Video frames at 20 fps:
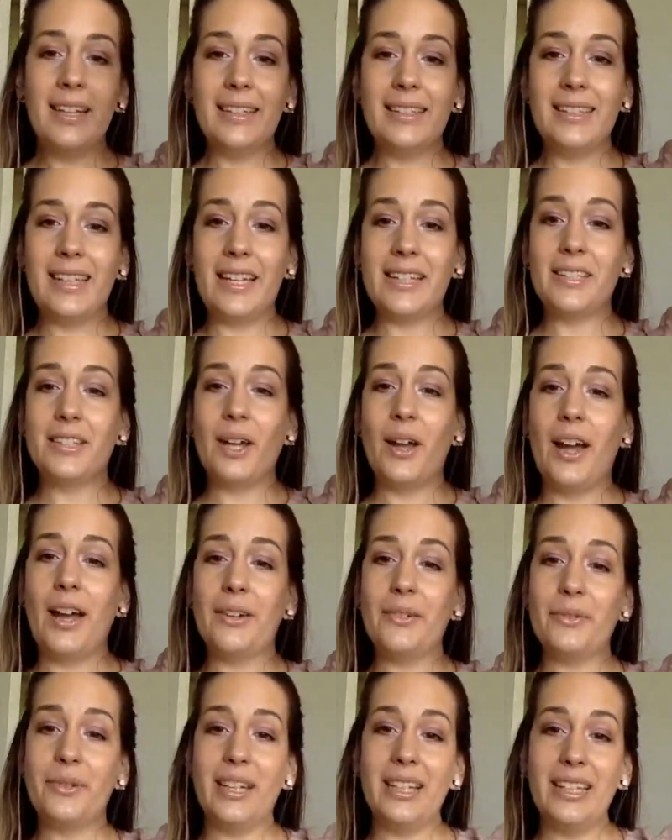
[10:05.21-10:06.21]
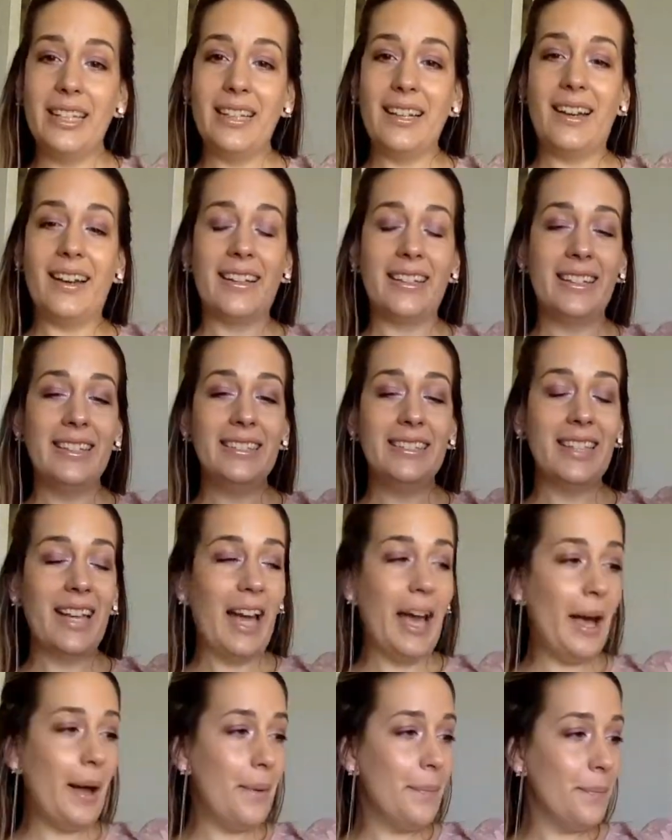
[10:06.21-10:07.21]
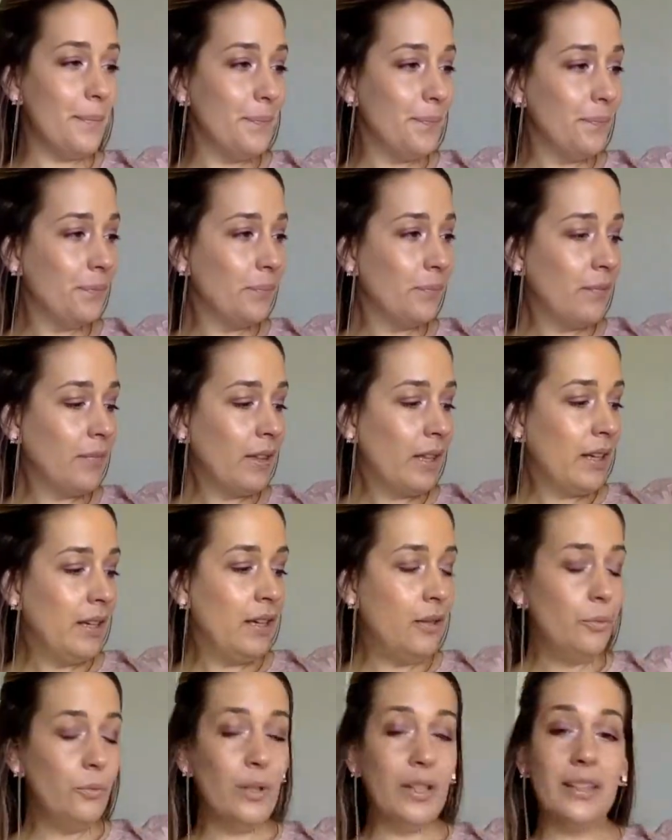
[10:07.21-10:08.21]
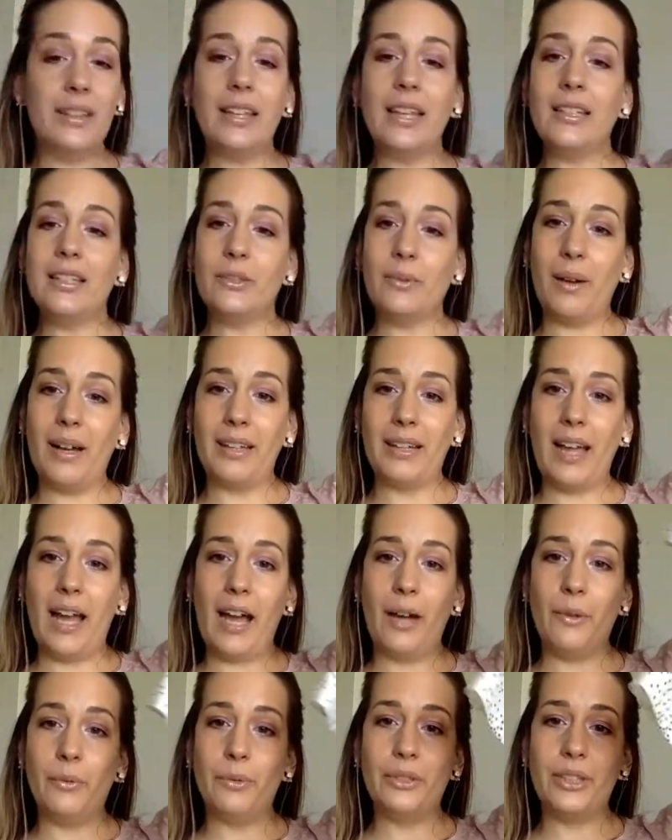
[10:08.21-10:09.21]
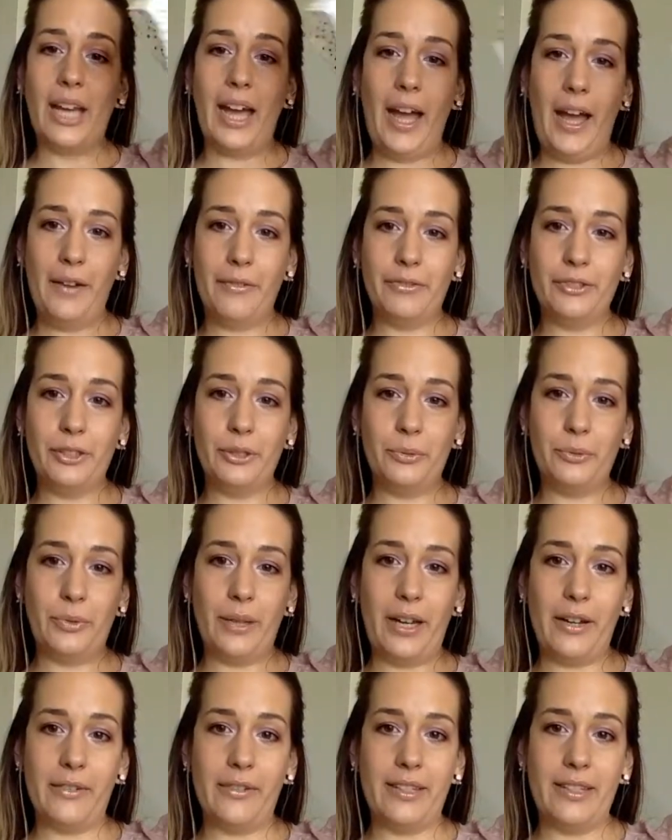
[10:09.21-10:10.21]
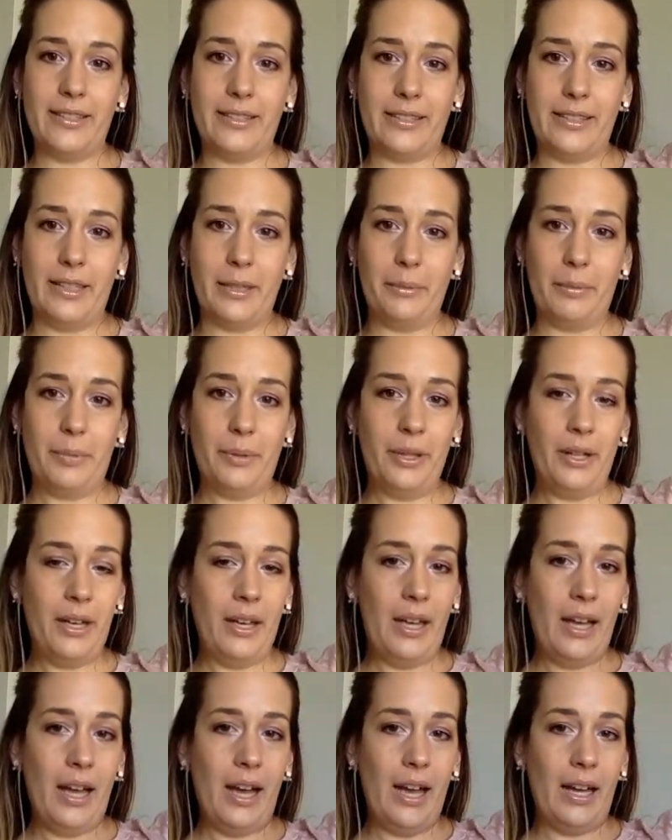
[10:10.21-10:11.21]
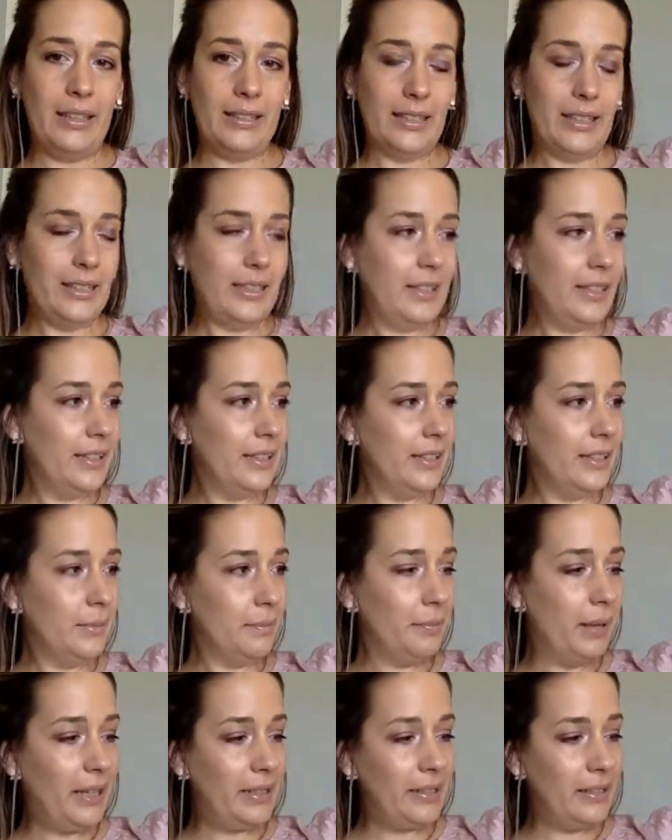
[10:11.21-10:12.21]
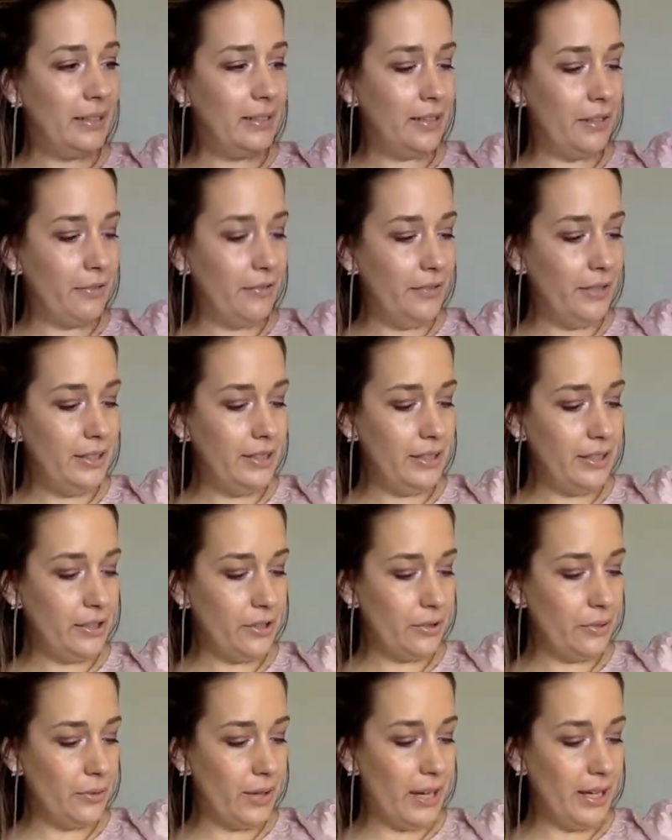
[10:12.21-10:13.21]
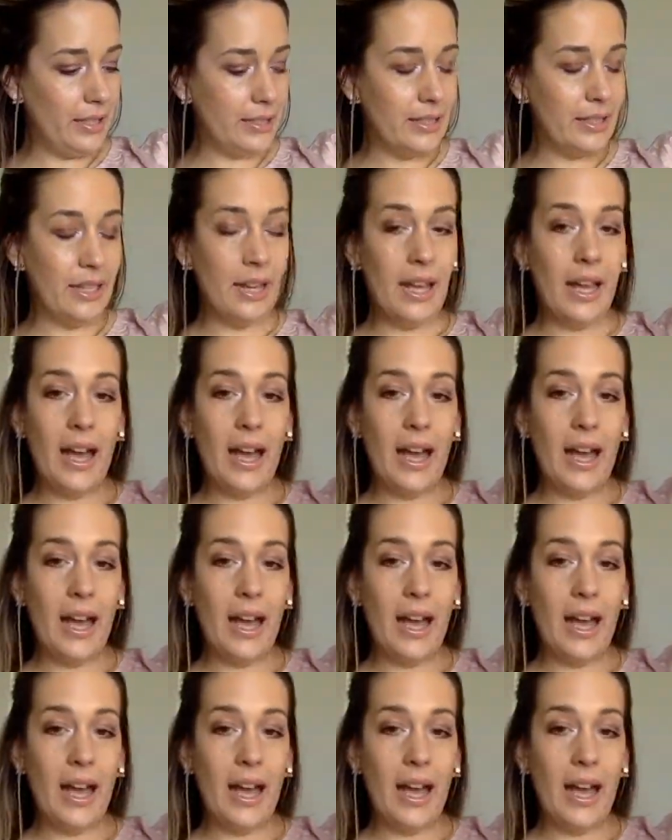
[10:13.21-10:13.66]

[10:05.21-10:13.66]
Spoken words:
Yes, so I really like it. With this one, I would have to wear a slip underneath, but the fit is great.